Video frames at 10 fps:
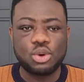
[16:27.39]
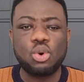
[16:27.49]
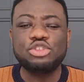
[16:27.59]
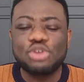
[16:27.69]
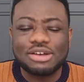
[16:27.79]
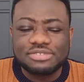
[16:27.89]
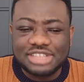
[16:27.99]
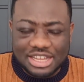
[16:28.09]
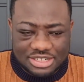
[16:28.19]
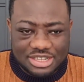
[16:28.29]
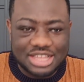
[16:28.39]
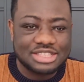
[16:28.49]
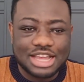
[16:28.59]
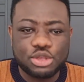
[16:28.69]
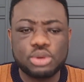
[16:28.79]
what you have done
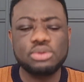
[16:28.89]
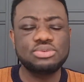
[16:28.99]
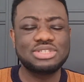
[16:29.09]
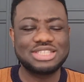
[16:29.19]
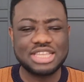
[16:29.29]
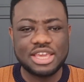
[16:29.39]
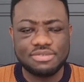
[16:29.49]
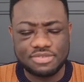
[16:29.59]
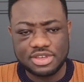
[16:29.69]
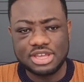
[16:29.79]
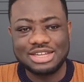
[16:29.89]
is that you're going to save